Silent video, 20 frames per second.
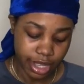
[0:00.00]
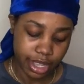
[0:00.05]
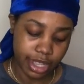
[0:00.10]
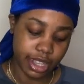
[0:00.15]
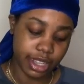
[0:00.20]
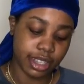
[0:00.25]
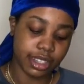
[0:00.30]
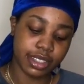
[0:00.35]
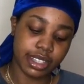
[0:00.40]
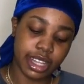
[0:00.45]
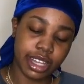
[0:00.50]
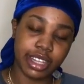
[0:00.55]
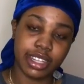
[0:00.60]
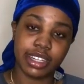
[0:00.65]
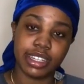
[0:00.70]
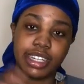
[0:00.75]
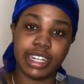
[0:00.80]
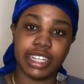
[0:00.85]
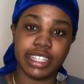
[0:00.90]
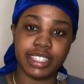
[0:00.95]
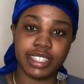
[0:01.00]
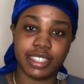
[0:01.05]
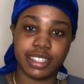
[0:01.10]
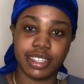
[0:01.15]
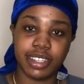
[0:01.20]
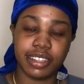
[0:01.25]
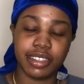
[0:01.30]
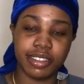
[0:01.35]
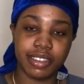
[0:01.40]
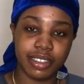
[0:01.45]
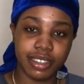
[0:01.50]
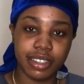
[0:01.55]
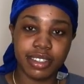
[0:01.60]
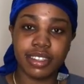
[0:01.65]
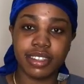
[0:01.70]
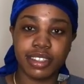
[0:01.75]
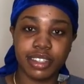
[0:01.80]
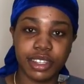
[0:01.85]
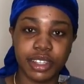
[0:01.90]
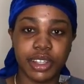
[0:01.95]
I was like, let's,
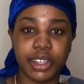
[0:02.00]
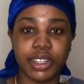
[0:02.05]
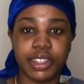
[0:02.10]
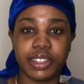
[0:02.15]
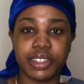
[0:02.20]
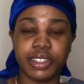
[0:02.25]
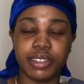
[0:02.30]
you know,